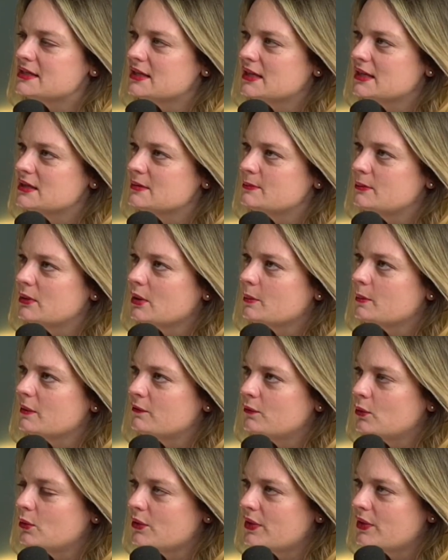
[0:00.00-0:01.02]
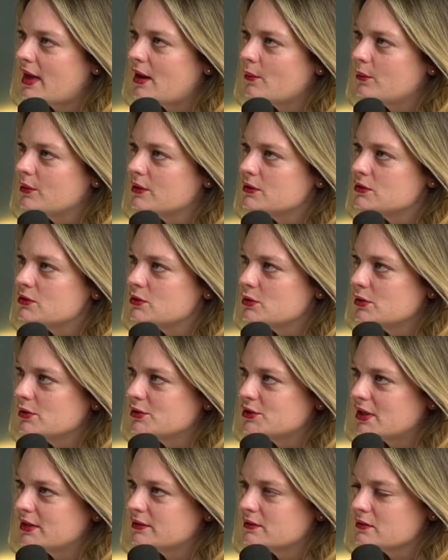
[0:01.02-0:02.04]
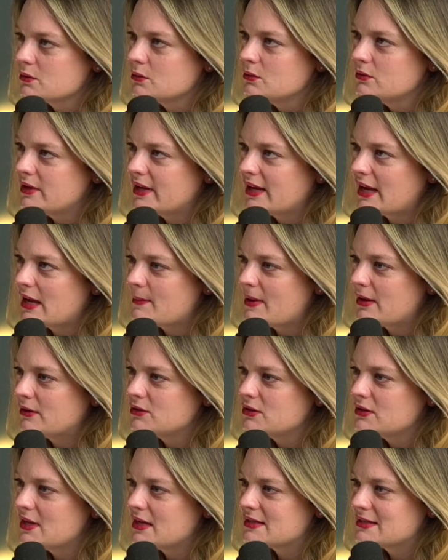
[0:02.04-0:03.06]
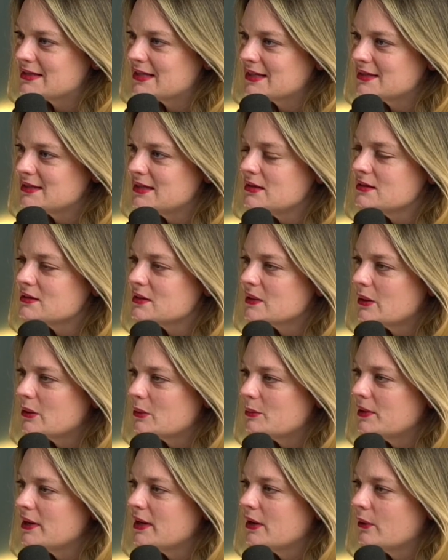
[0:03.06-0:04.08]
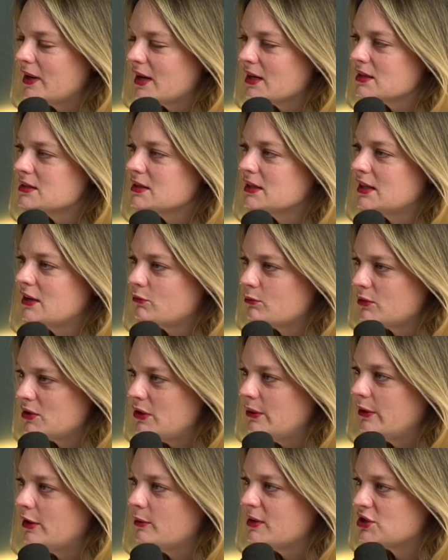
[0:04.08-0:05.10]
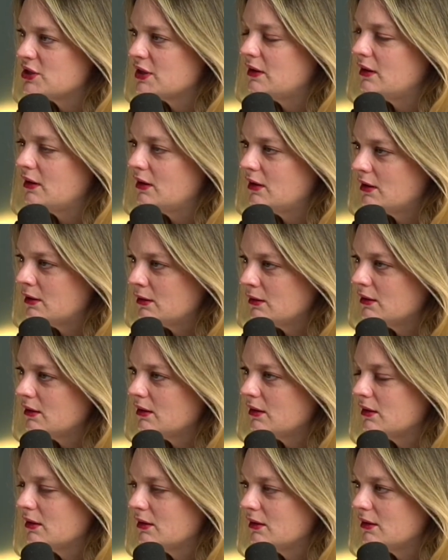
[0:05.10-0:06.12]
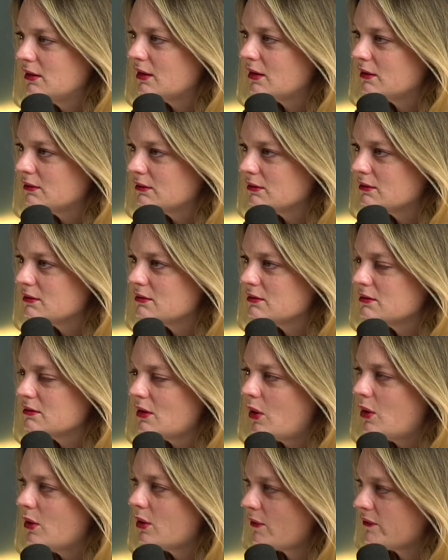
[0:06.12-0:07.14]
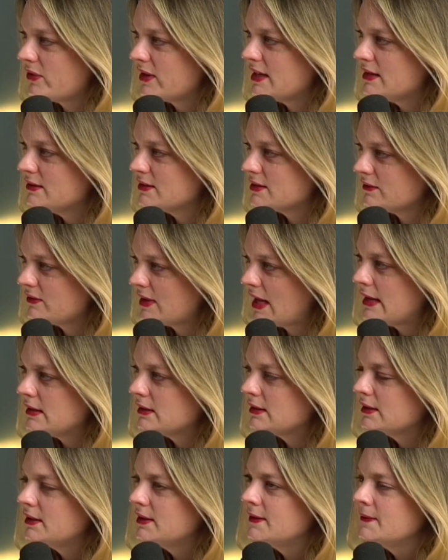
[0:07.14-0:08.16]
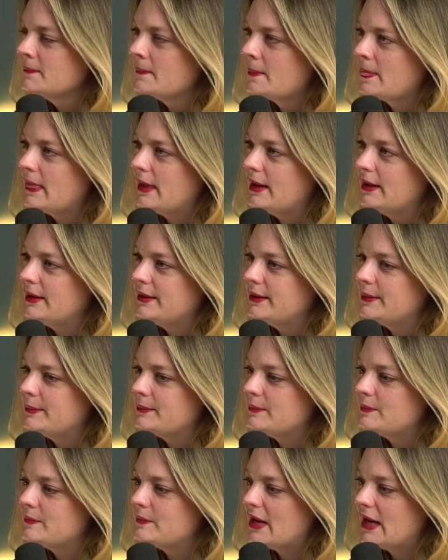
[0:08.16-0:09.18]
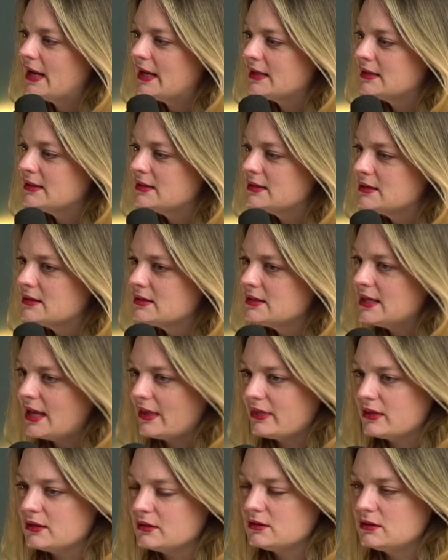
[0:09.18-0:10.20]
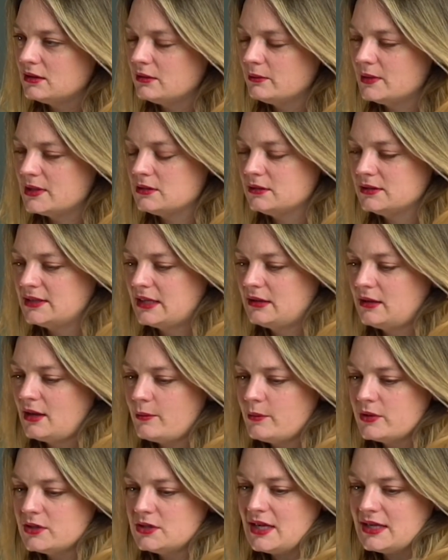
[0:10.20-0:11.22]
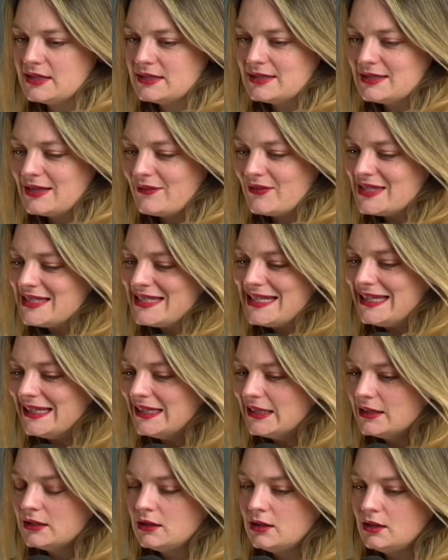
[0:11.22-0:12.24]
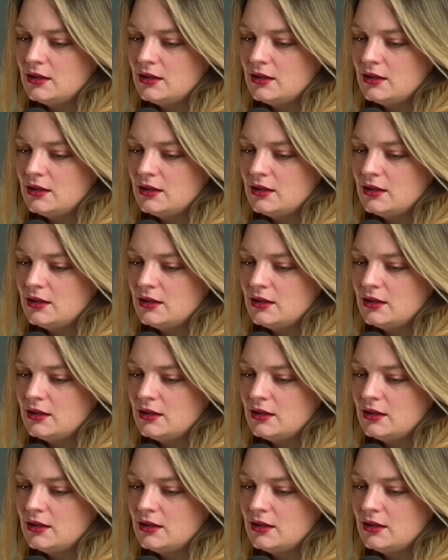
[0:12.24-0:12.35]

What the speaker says: his book before that was You, Your Child in School. That came out in 2016. So they were pretty quick to give him a new commission, hot off the heels of that. The original deadline was 2017.